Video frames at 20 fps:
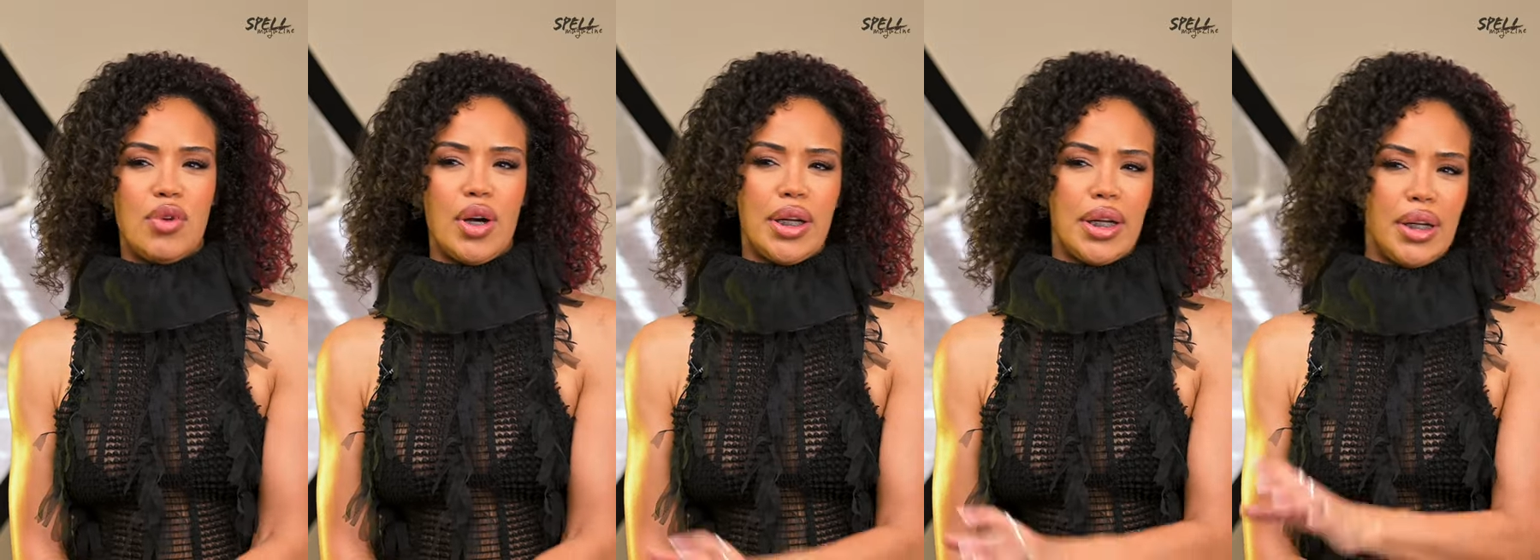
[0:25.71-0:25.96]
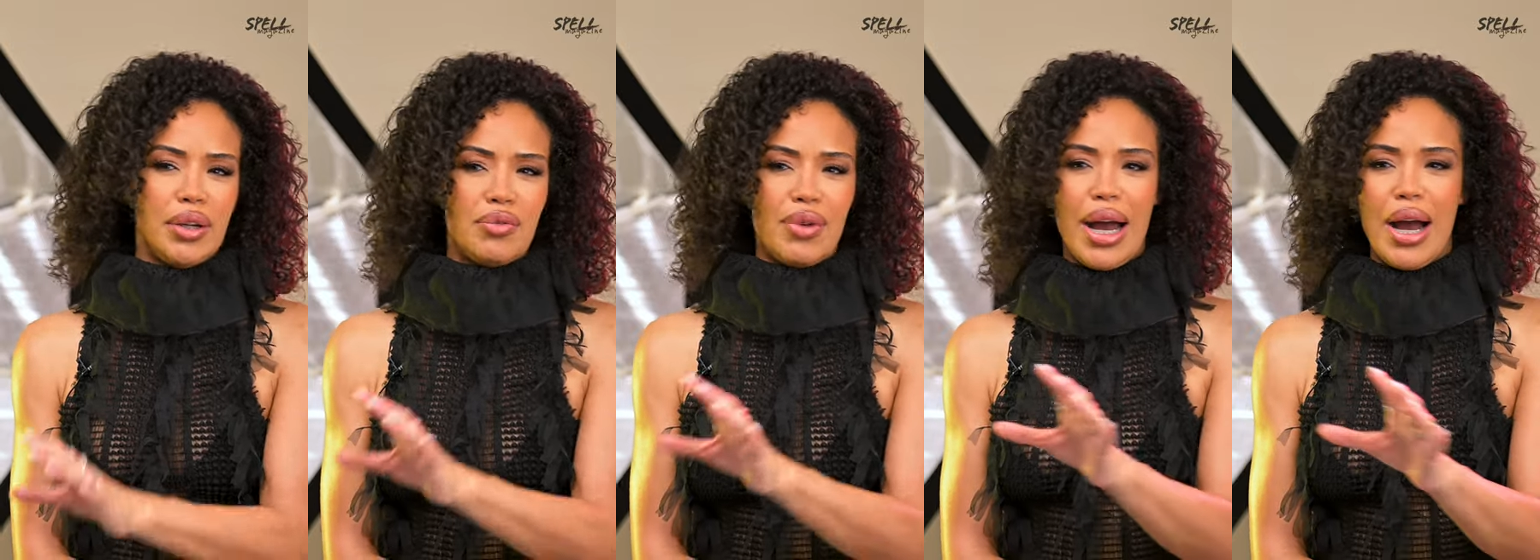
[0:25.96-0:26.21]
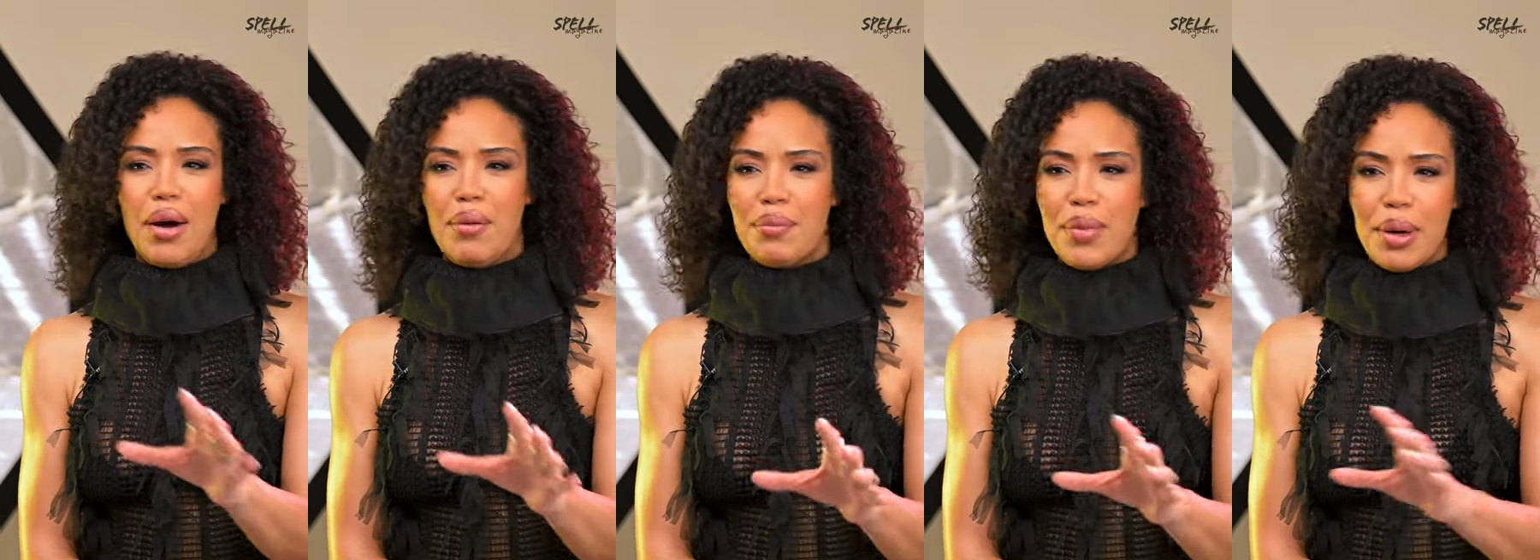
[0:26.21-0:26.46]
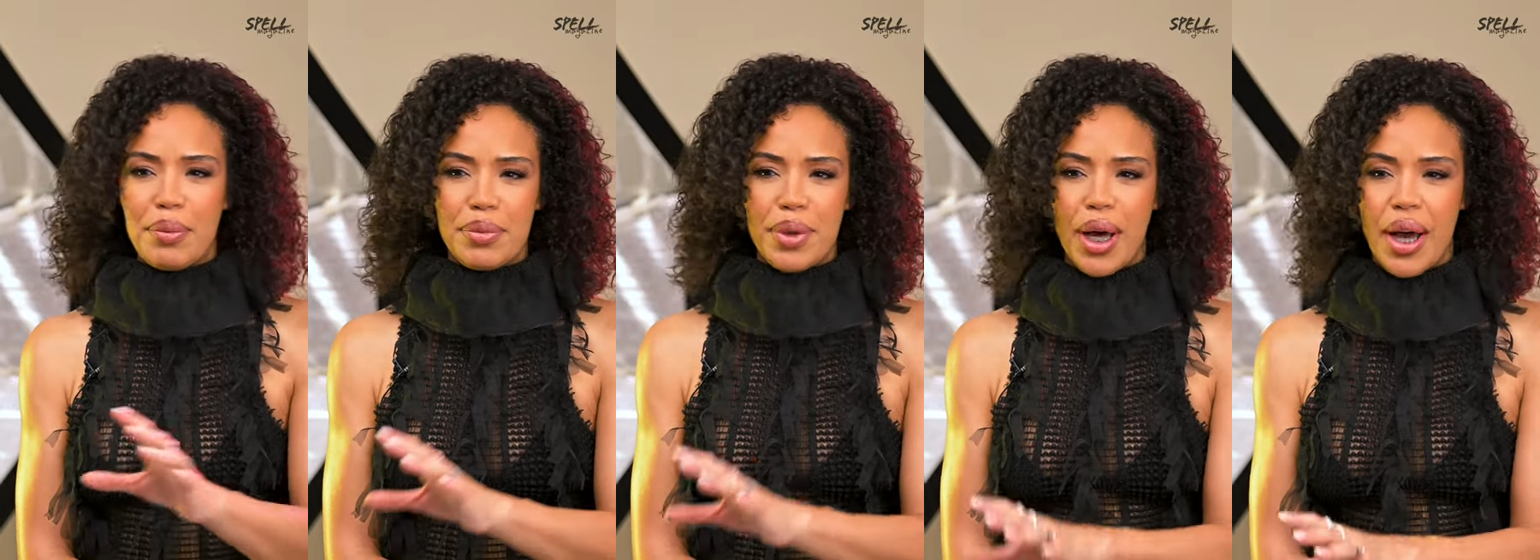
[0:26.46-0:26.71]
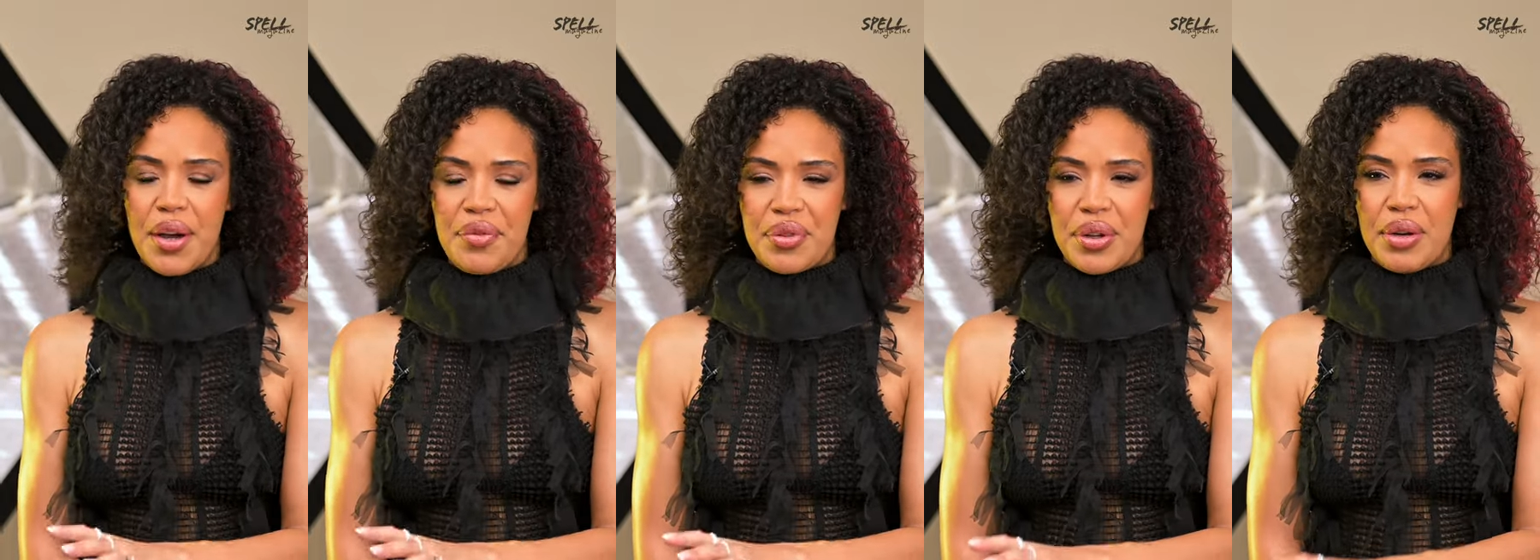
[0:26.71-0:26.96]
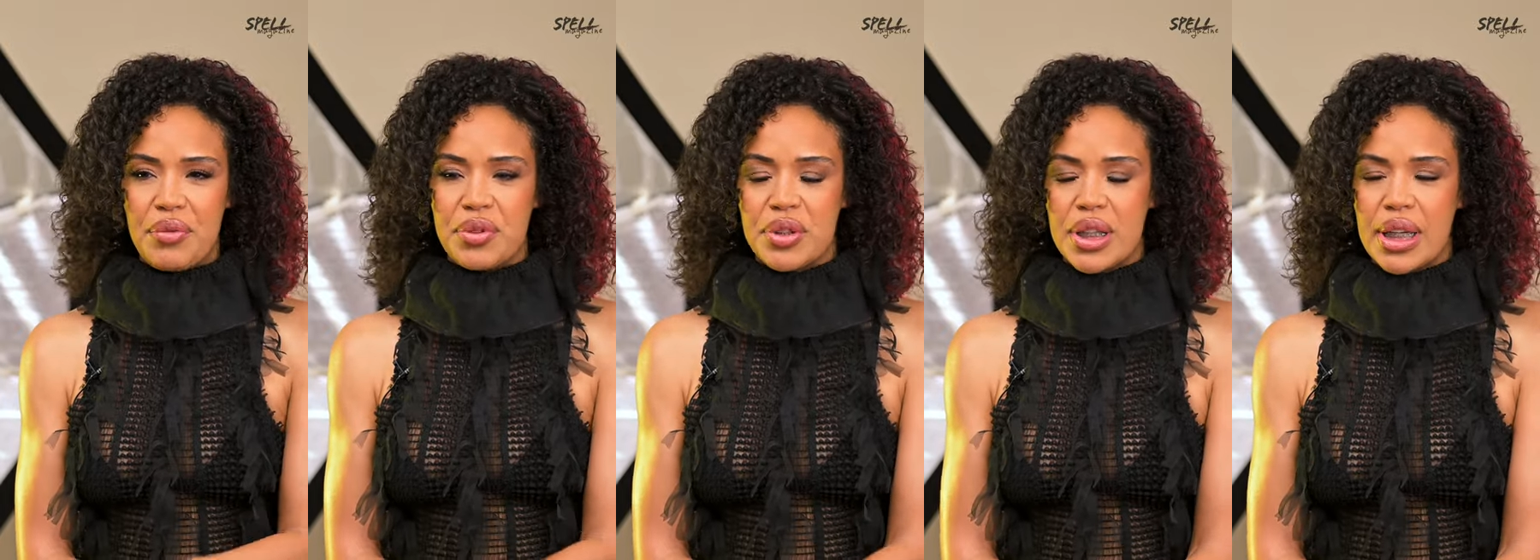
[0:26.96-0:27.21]
running around, mum life
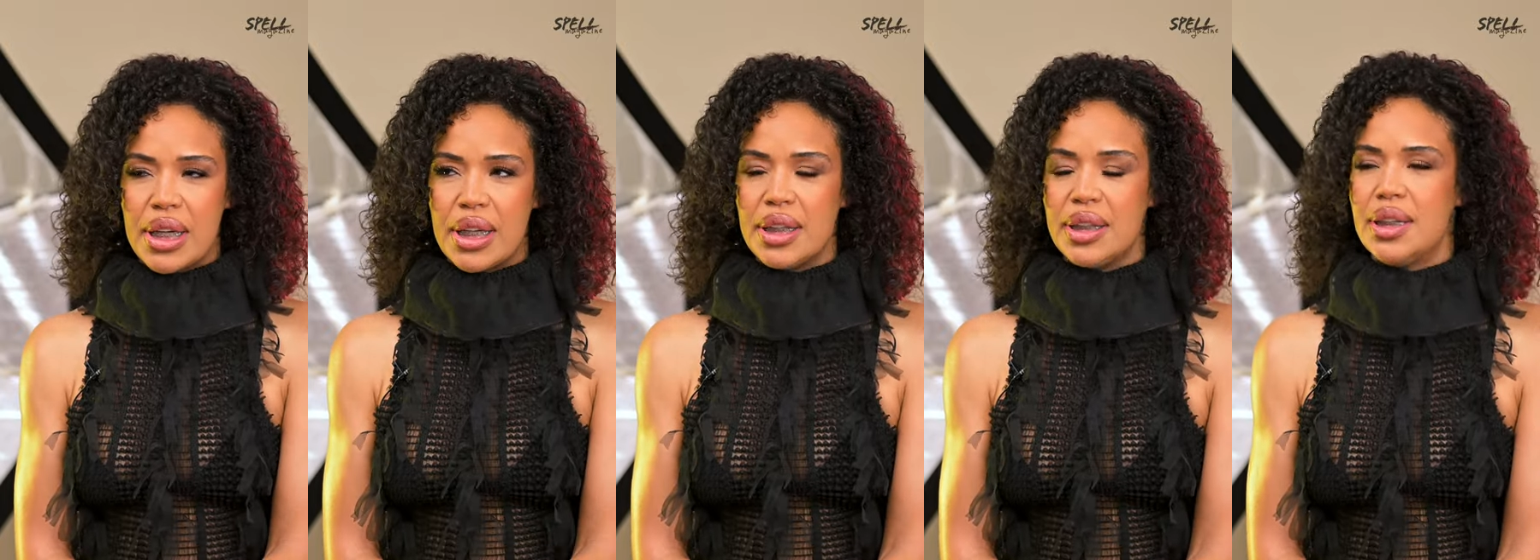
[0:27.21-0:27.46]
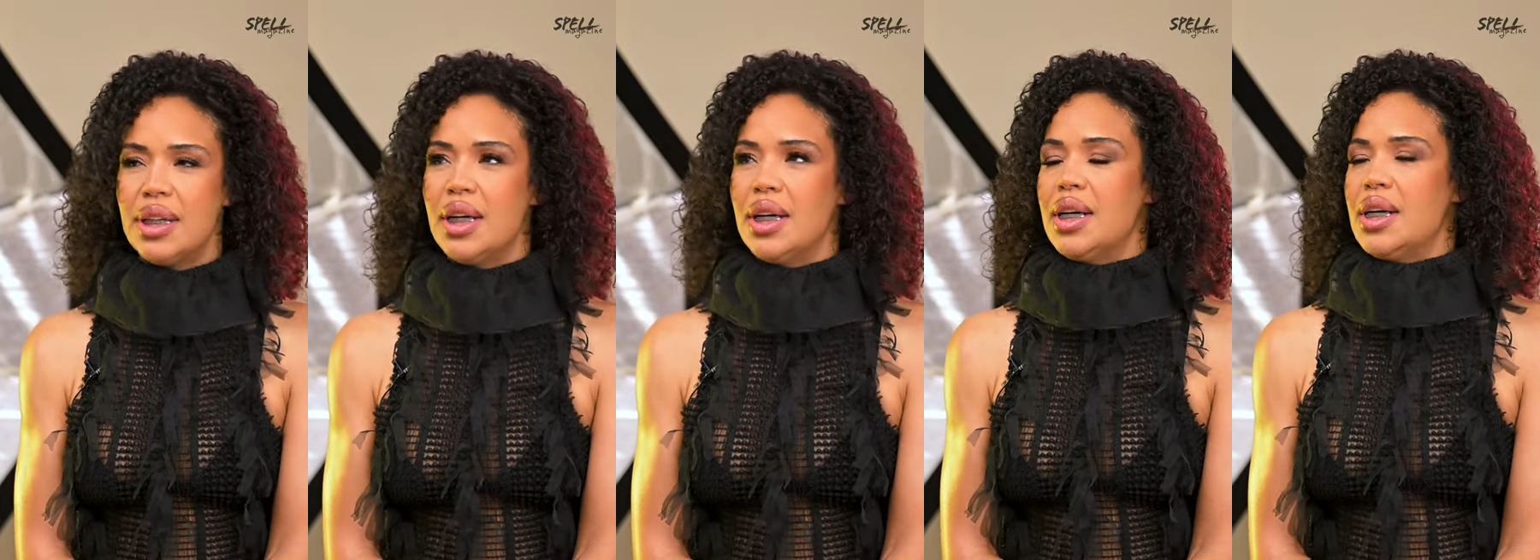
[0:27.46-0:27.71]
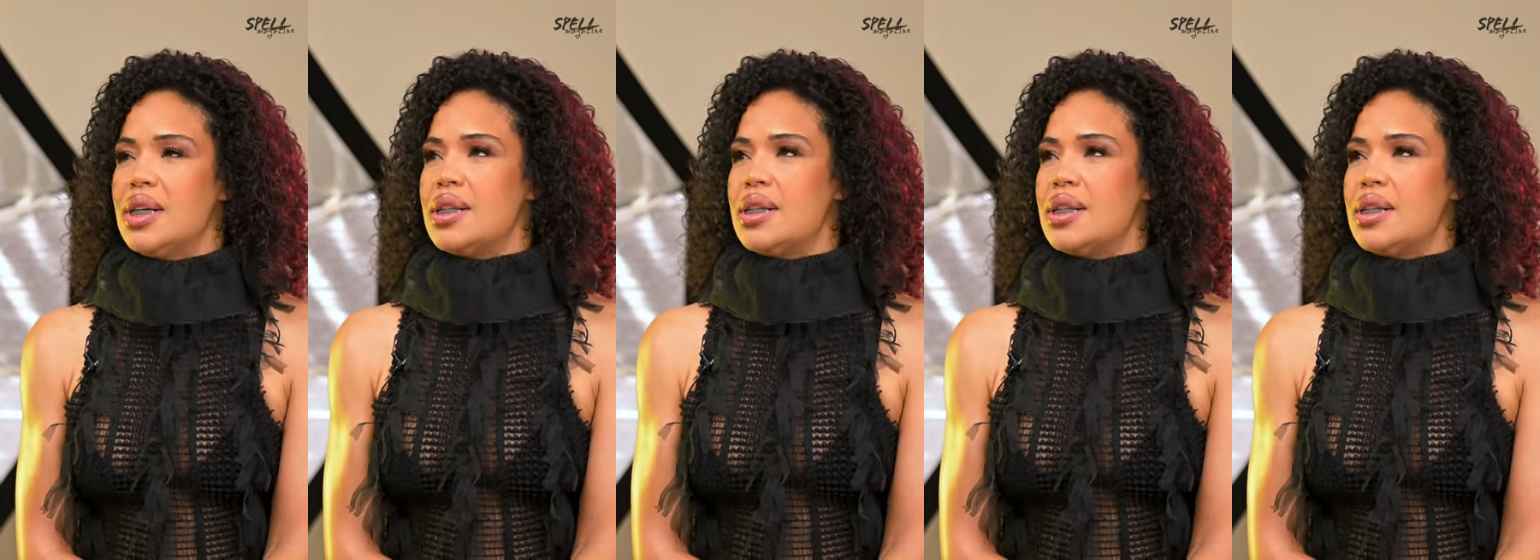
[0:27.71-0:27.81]
and everything.